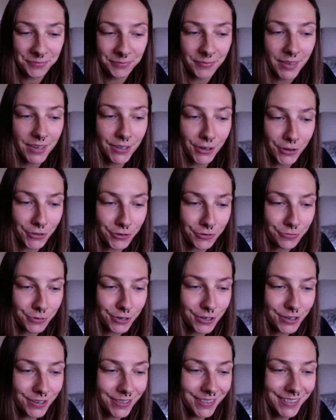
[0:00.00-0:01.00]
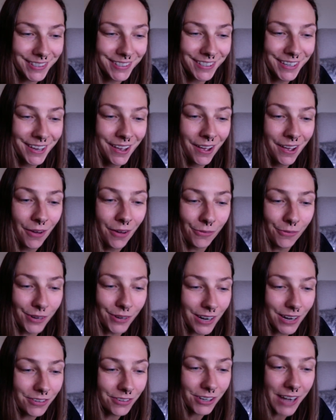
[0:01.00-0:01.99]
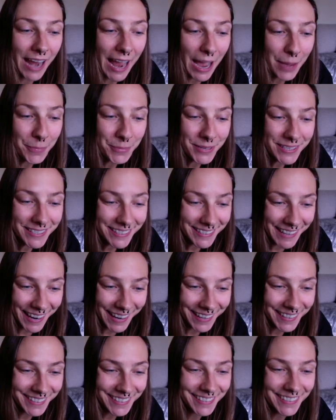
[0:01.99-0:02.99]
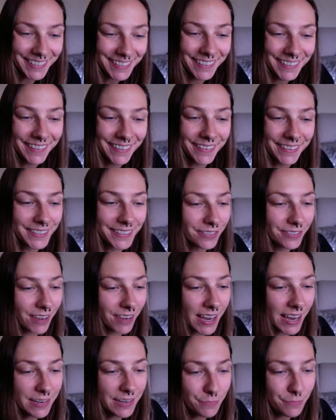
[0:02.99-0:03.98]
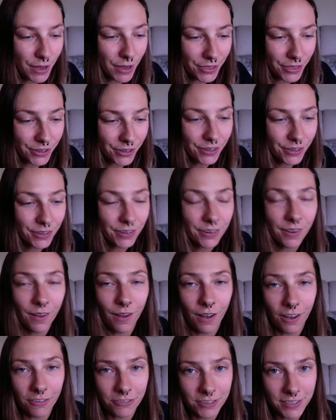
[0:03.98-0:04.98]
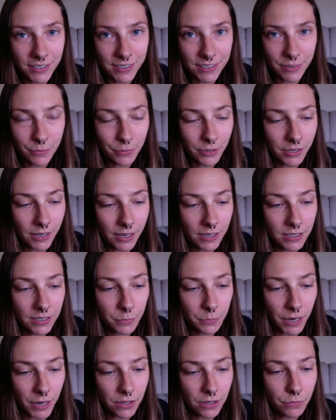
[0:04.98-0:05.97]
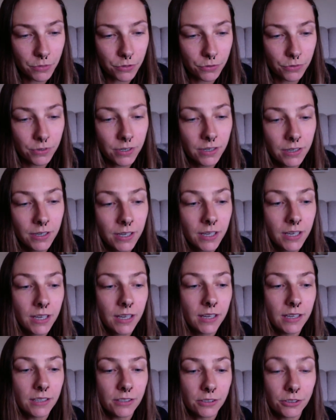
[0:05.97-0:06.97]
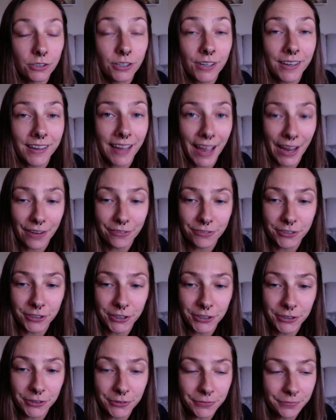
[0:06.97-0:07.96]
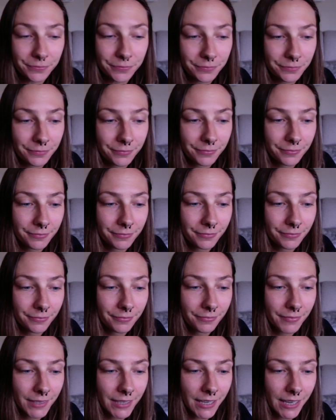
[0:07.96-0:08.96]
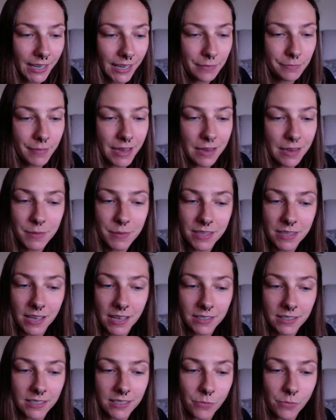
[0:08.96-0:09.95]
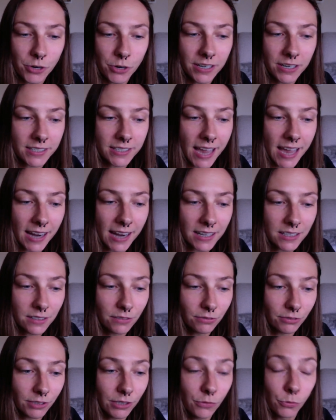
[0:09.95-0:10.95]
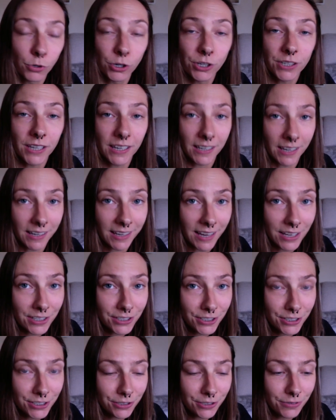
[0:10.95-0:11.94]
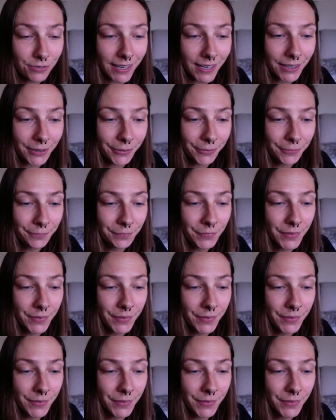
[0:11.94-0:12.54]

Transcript: In other words, whatever happens next, the Divine Mother, often symbolized by the moon, is looking after you. It may be that someone is actively working against you now,